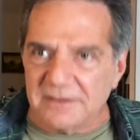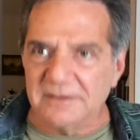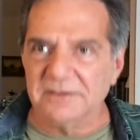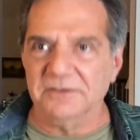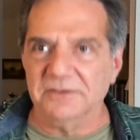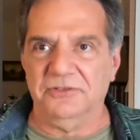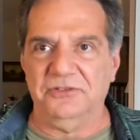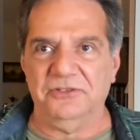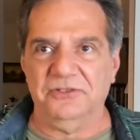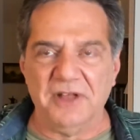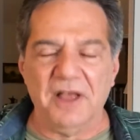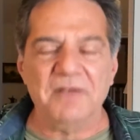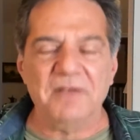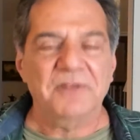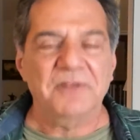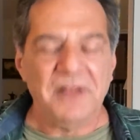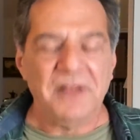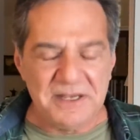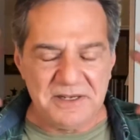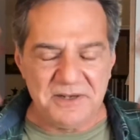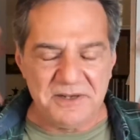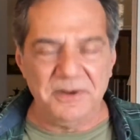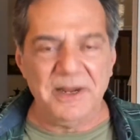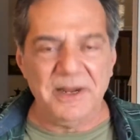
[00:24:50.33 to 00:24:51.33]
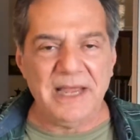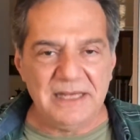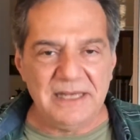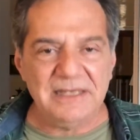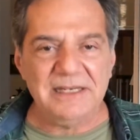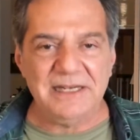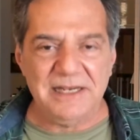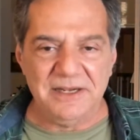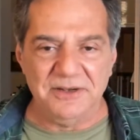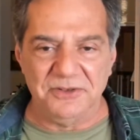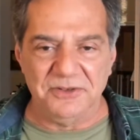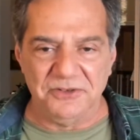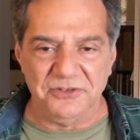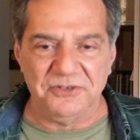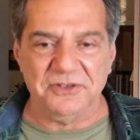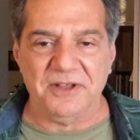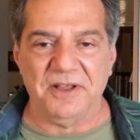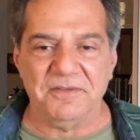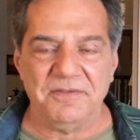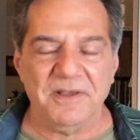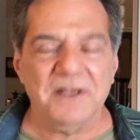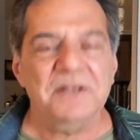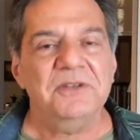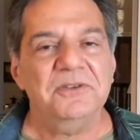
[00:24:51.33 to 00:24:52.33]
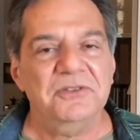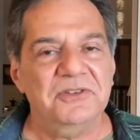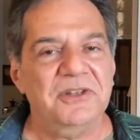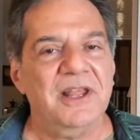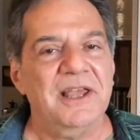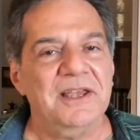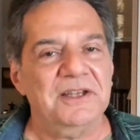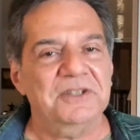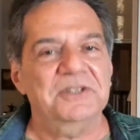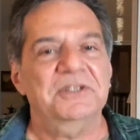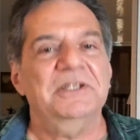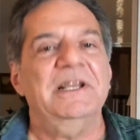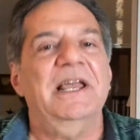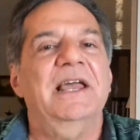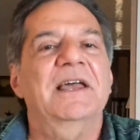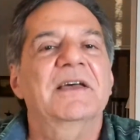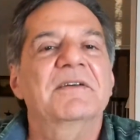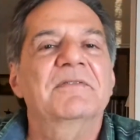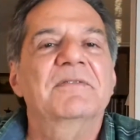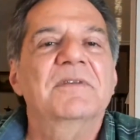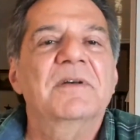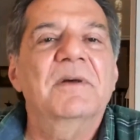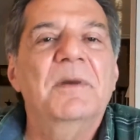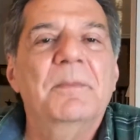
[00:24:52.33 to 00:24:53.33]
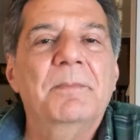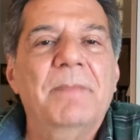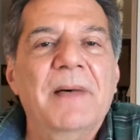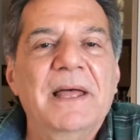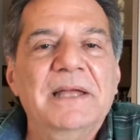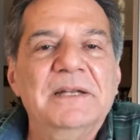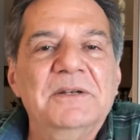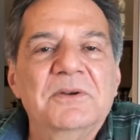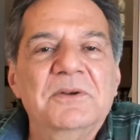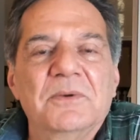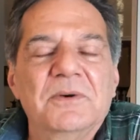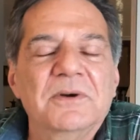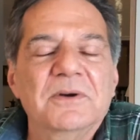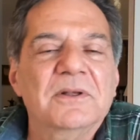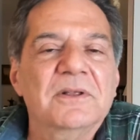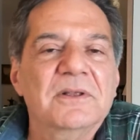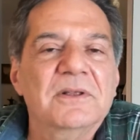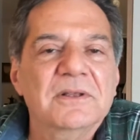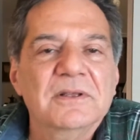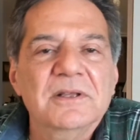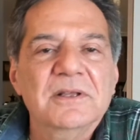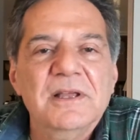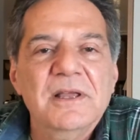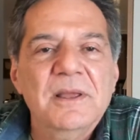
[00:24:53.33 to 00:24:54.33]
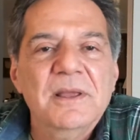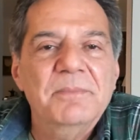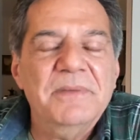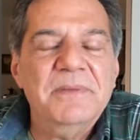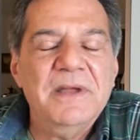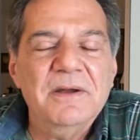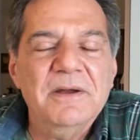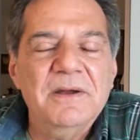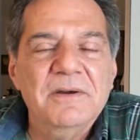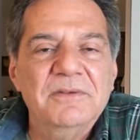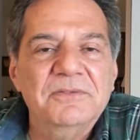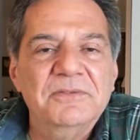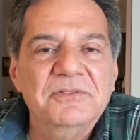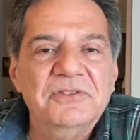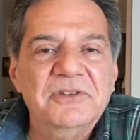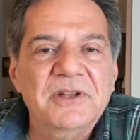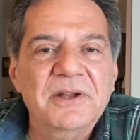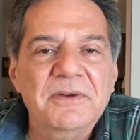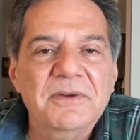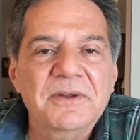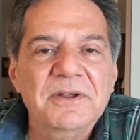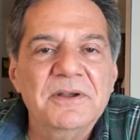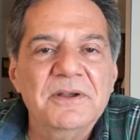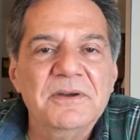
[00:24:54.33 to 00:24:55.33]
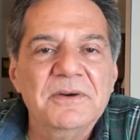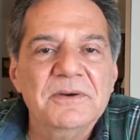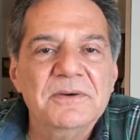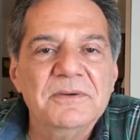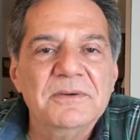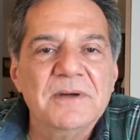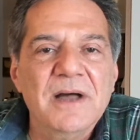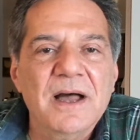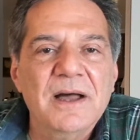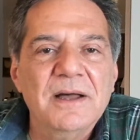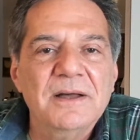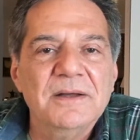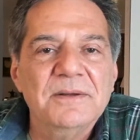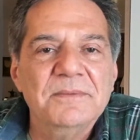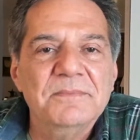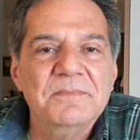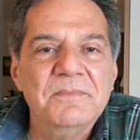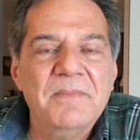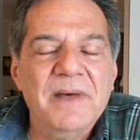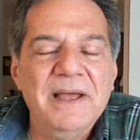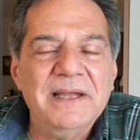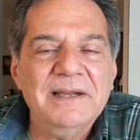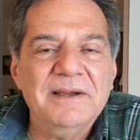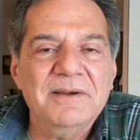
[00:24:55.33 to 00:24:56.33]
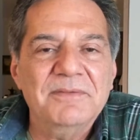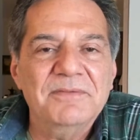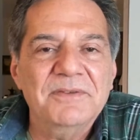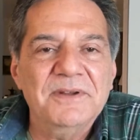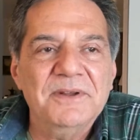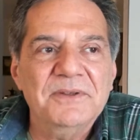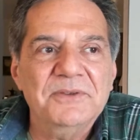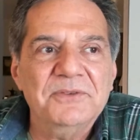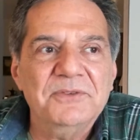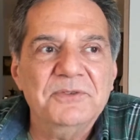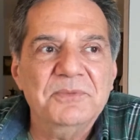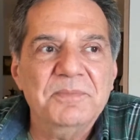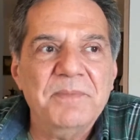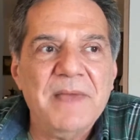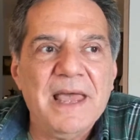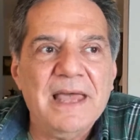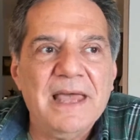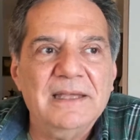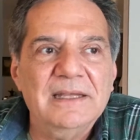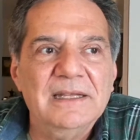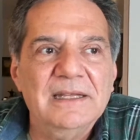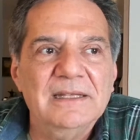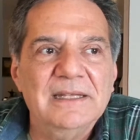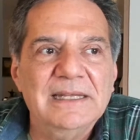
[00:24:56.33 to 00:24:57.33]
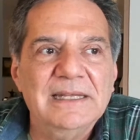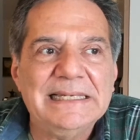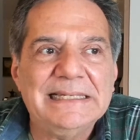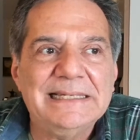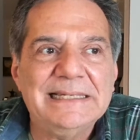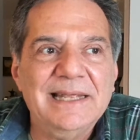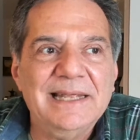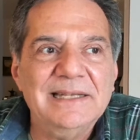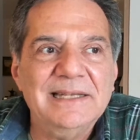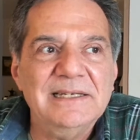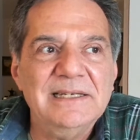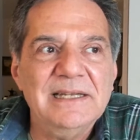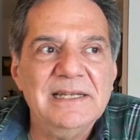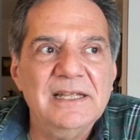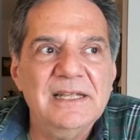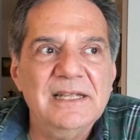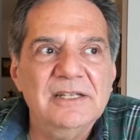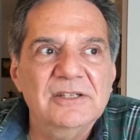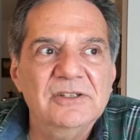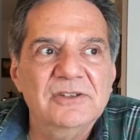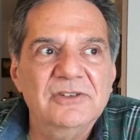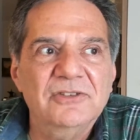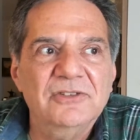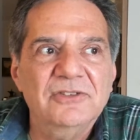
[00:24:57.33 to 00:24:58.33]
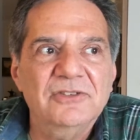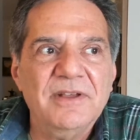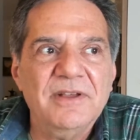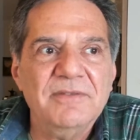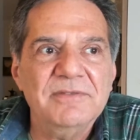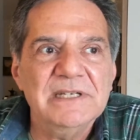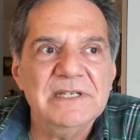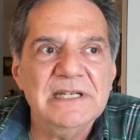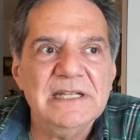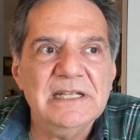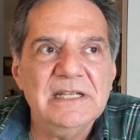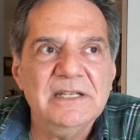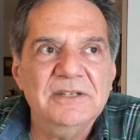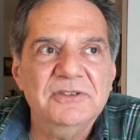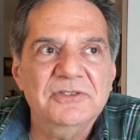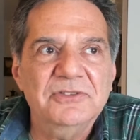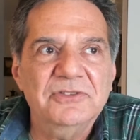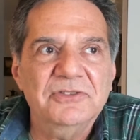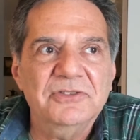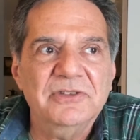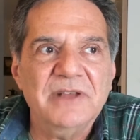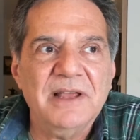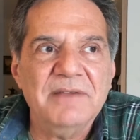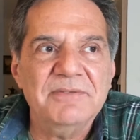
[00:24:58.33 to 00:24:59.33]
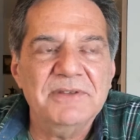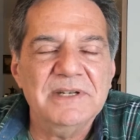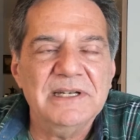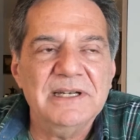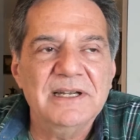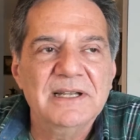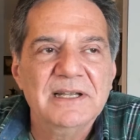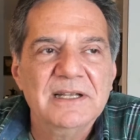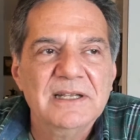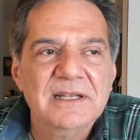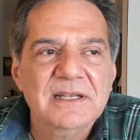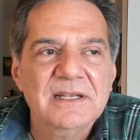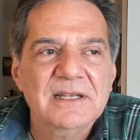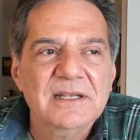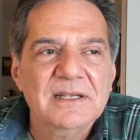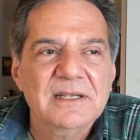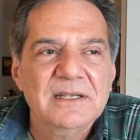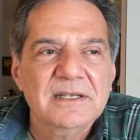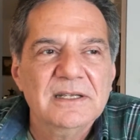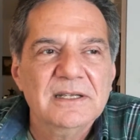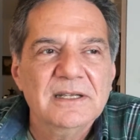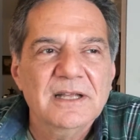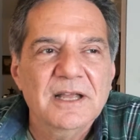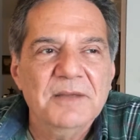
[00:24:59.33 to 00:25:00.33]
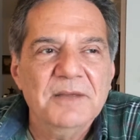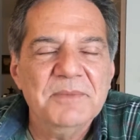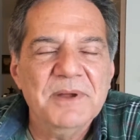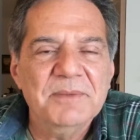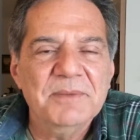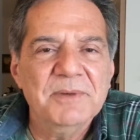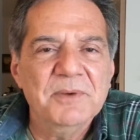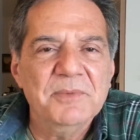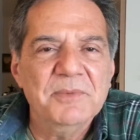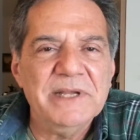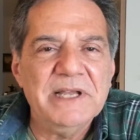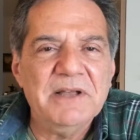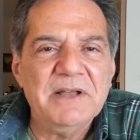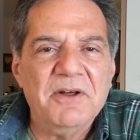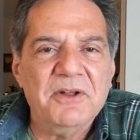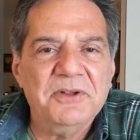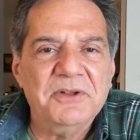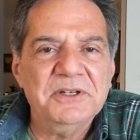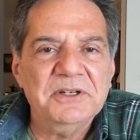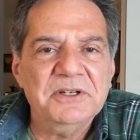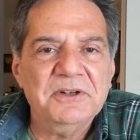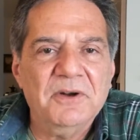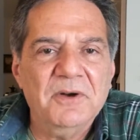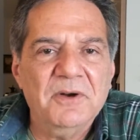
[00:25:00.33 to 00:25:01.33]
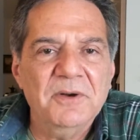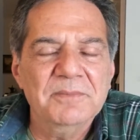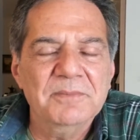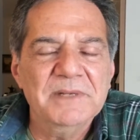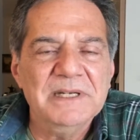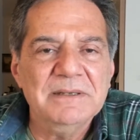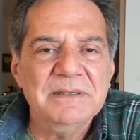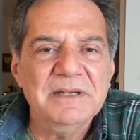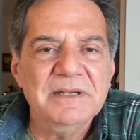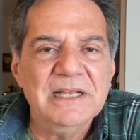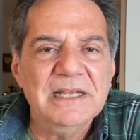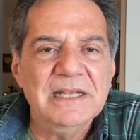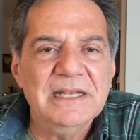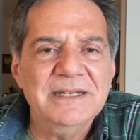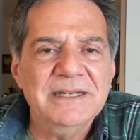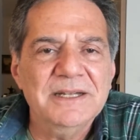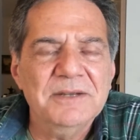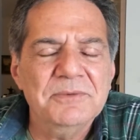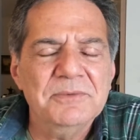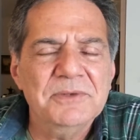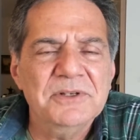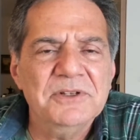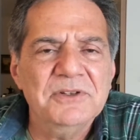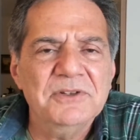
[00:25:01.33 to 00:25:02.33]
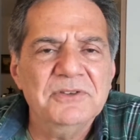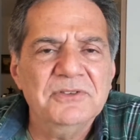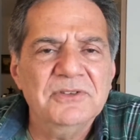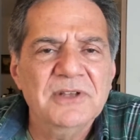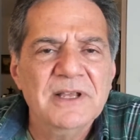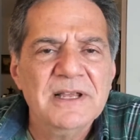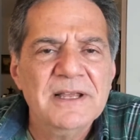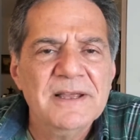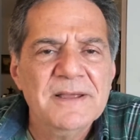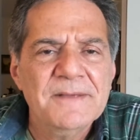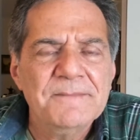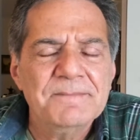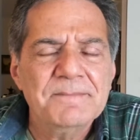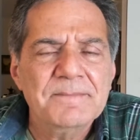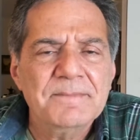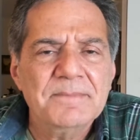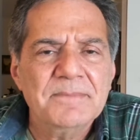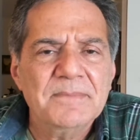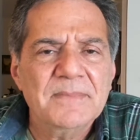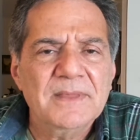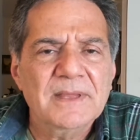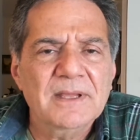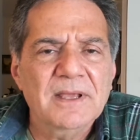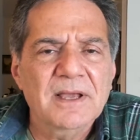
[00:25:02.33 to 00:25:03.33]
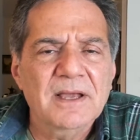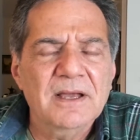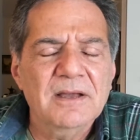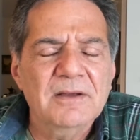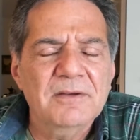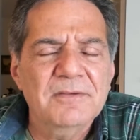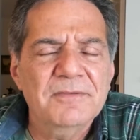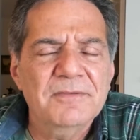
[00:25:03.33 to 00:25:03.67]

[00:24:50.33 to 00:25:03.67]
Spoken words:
stuff like your head hears stuff. I used to actually have a binaural pair of stereo microphones back in like 1977. I remember we called it Herman, and it was a